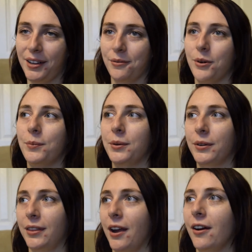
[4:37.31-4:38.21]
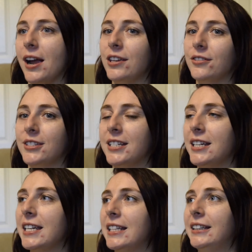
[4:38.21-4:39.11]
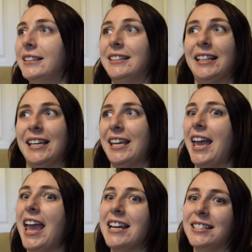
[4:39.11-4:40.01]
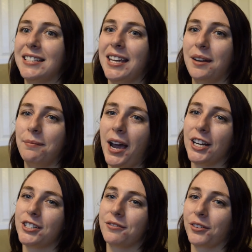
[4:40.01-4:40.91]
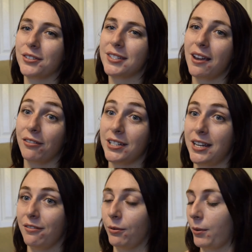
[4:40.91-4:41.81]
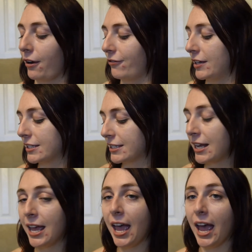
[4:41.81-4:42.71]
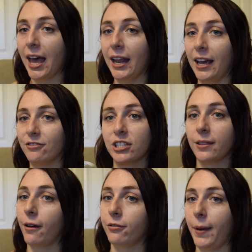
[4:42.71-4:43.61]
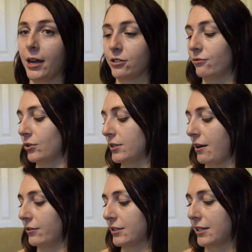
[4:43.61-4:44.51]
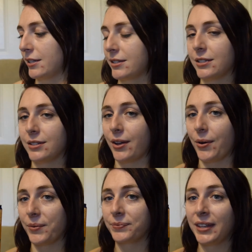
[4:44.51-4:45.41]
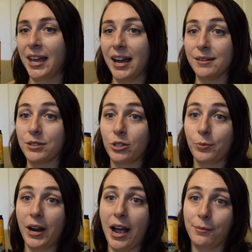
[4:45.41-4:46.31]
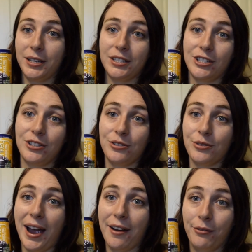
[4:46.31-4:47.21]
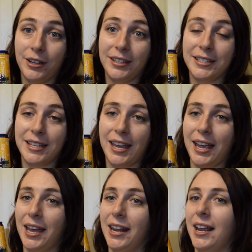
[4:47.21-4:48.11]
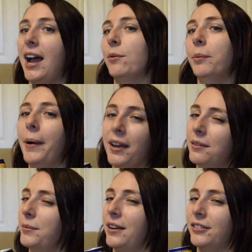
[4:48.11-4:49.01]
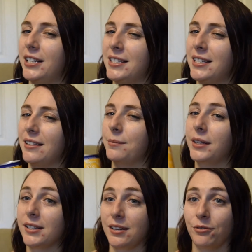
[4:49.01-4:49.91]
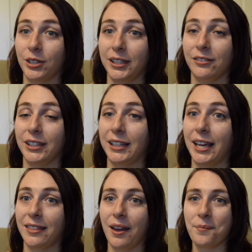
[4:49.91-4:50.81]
When we were there, I used to eat like 8 to 10 passion fruits every day for breakfast, and I've just loved passion fruits ever since. So I'm super happy to have one of these again. I will buy them whenever I see them because I really, really like them.